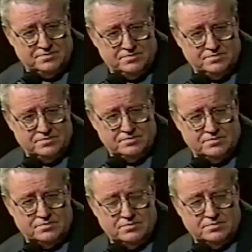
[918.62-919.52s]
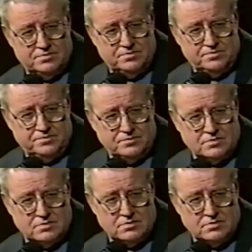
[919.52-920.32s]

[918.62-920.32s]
(silence)